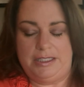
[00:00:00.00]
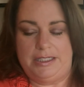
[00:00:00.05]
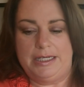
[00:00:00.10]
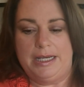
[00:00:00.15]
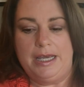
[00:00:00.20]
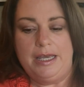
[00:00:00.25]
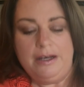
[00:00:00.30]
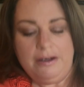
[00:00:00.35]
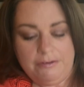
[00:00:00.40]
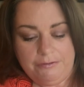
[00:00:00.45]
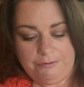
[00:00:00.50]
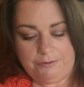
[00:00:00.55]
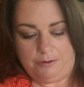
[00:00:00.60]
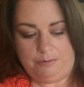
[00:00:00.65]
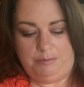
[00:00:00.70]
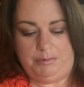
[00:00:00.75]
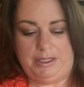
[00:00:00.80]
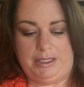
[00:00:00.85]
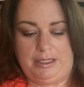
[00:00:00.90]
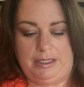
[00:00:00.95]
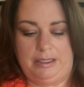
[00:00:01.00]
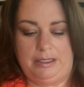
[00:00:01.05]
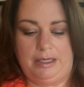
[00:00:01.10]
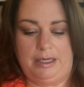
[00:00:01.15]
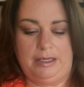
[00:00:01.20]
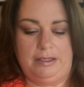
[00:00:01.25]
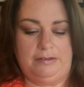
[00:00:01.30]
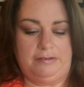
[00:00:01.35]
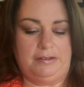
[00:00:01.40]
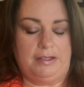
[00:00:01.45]
done for me
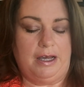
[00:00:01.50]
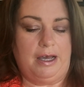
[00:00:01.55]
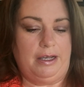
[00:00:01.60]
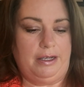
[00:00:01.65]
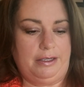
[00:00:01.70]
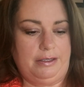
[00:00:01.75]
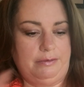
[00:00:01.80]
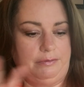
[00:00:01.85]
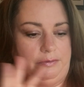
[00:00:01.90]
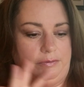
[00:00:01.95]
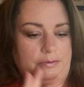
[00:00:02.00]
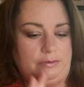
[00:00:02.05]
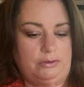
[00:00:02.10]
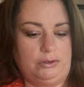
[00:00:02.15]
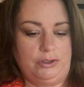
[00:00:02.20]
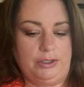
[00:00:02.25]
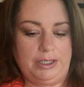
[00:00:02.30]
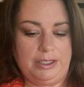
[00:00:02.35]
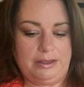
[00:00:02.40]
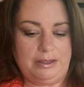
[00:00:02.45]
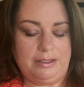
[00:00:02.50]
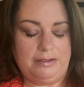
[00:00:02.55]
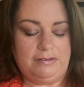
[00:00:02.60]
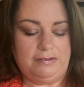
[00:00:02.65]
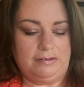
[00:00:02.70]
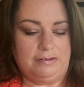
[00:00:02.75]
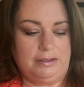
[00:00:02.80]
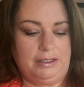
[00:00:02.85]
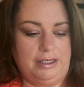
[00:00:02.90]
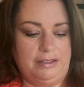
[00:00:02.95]
is I look at
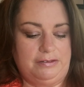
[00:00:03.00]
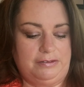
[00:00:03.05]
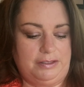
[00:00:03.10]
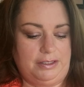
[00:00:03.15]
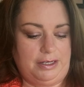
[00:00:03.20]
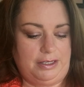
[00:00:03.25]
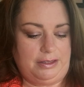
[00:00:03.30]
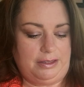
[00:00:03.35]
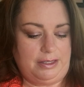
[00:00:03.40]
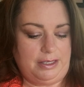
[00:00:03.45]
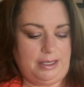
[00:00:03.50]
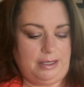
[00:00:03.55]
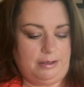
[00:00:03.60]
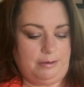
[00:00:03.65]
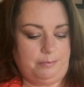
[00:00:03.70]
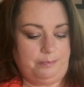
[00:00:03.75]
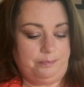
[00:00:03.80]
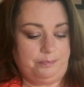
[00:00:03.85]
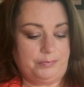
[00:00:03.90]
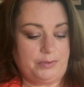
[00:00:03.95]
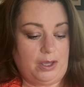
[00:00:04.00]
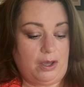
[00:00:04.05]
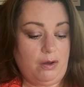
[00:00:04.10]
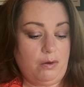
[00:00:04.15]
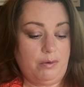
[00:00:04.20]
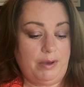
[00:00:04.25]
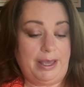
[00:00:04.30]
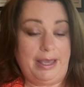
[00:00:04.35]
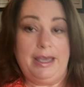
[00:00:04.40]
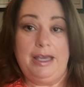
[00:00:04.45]
this list and I think,
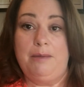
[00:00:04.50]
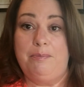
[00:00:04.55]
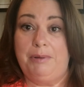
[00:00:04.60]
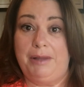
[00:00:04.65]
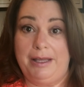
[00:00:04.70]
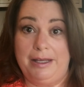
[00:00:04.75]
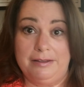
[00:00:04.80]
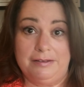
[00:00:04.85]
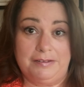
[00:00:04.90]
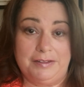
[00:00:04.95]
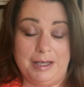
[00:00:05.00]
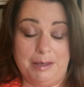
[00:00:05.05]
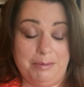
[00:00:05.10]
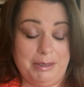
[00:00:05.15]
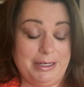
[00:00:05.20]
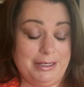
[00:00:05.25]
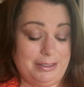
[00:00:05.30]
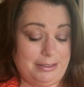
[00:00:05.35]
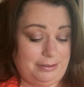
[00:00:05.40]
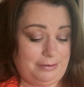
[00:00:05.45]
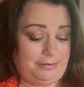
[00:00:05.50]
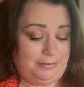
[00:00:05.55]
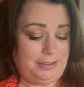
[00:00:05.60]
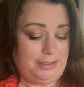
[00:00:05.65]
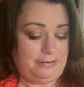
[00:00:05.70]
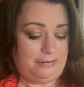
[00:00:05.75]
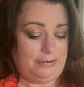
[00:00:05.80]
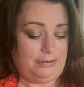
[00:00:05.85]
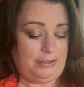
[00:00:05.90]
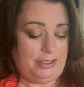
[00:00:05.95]
oh, eggplant's coming into
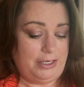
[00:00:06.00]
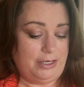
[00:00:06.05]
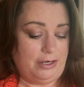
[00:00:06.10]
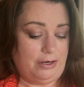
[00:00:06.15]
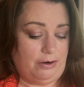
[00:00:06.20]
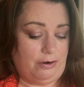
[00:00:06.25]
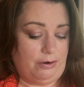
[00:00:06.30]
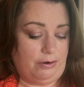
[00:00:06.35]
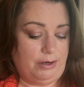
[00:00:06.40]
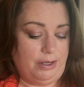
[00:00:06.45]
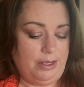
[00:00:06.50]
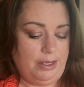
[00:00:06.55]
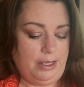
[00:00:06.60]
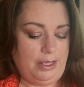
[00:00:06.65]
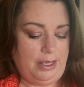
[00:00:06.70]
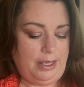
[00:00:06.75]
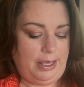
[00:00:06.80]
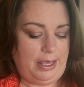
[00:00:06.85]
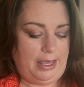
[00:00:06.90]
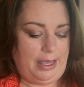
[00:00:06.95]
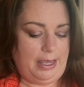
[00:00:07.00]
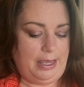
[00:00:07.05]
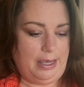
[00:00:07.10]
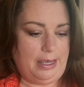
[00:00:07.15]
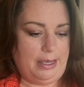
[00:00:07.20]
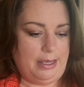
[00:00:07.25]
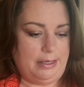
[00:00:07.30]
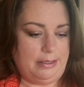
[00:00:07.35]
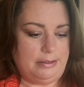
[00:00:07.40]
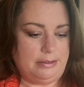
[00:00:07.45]
season here,
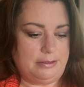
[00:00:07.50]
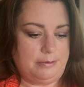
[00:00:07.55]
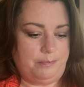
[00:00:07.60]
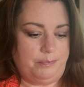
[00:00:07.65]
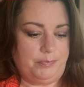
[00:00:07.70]
and